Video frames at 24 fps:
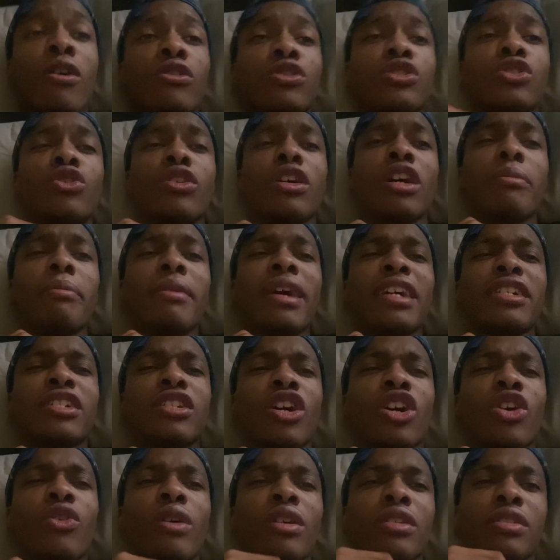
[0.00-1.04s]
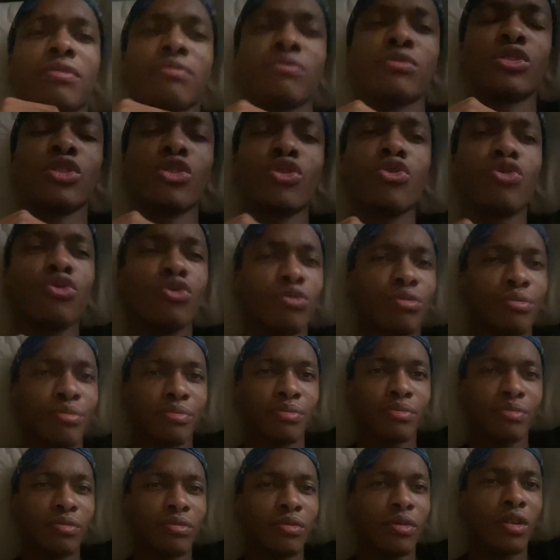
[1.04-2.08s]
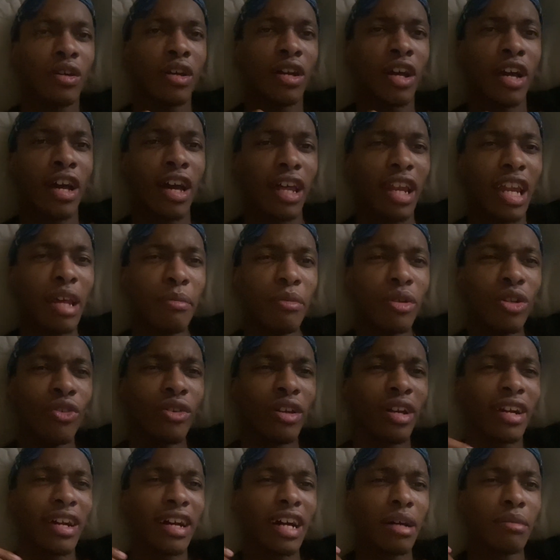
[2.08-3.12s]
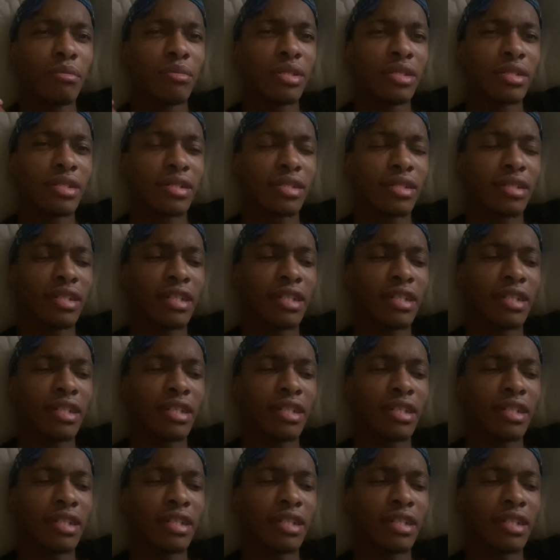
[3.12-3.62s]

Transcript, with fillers: So yeah, let me ask y'all a question. So let me know in the comments